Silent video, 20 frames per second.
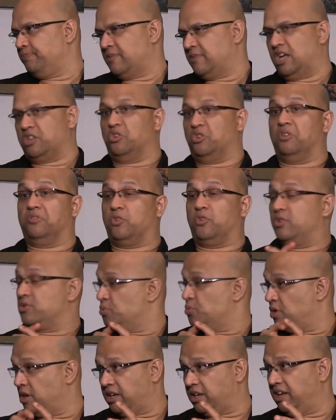Adolfo is
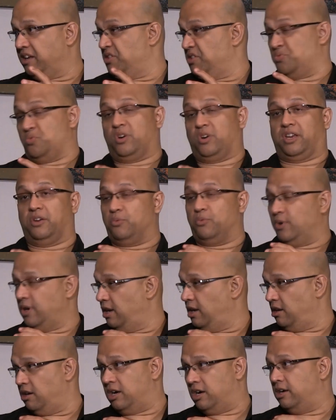working. He's working
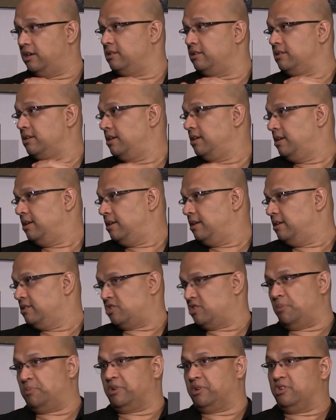really hard.
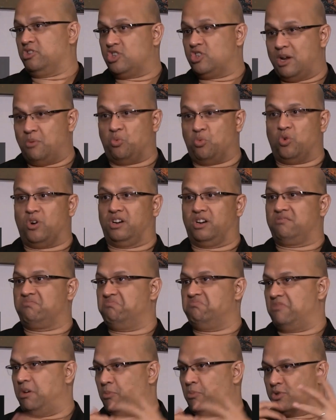Tropical Gem worked
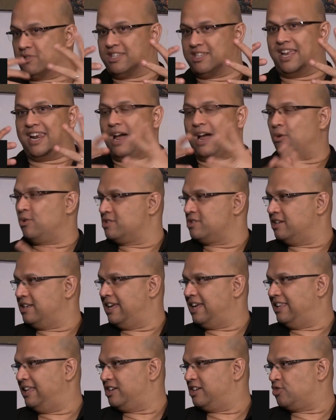almost 10 hours a
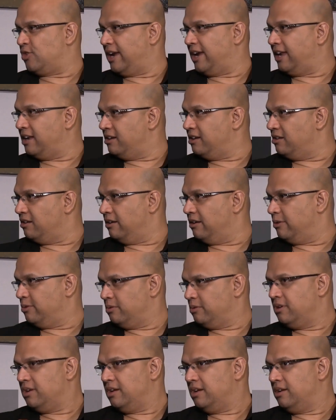day. They train, you know.
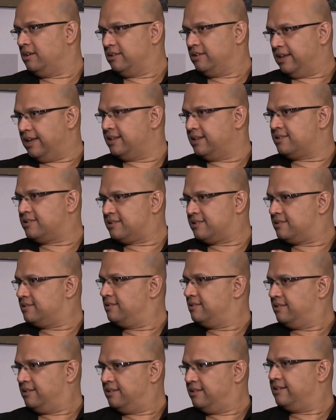It's
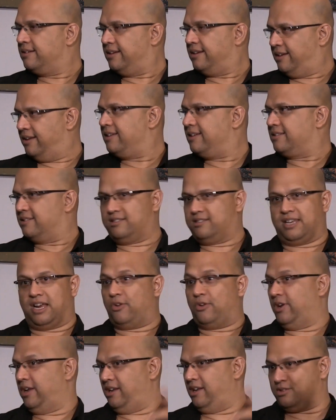
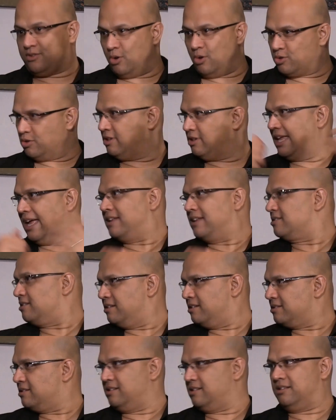Terry social
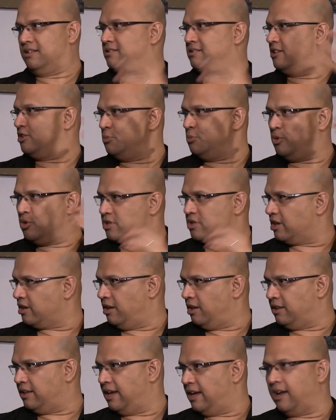dances. He's listening to music
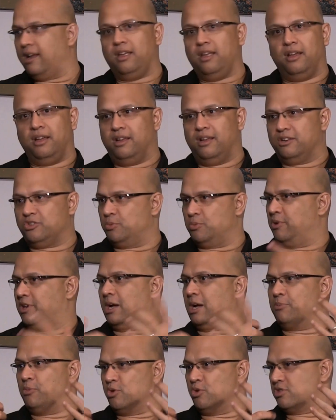all day. To
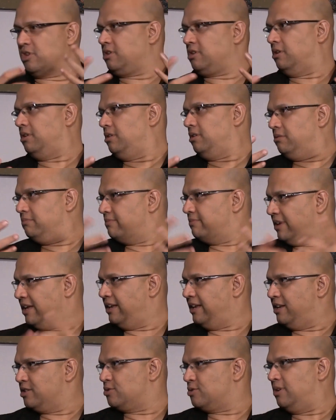become musical, he
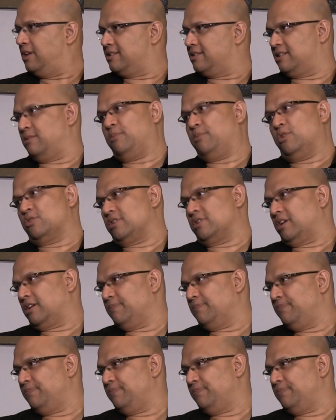needs to listen to music.